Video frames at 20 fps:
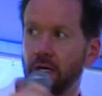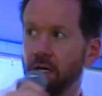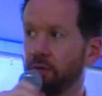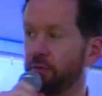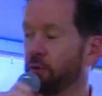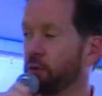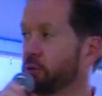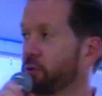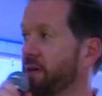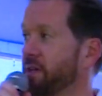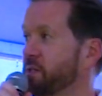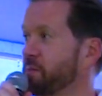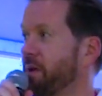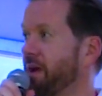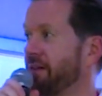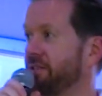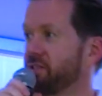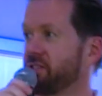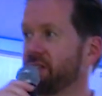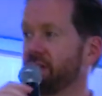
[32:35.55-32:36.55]
uh, full
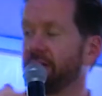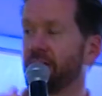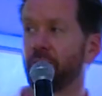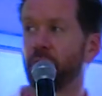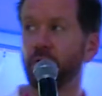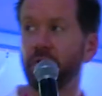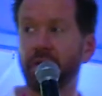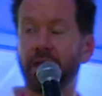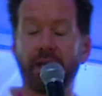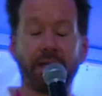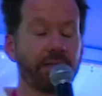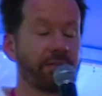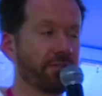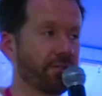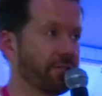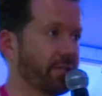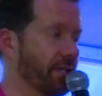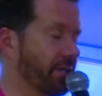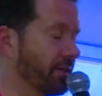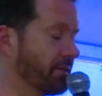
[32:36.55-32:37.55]
transparency, I'm related
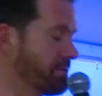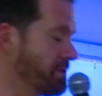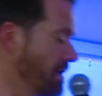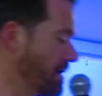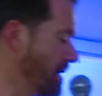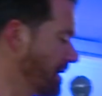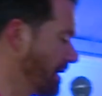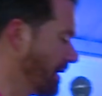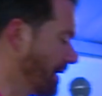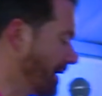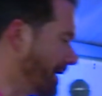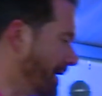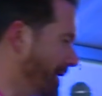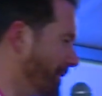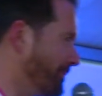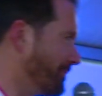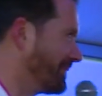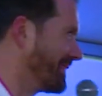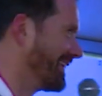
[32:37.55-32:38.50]
to Nanon. My uh, brother.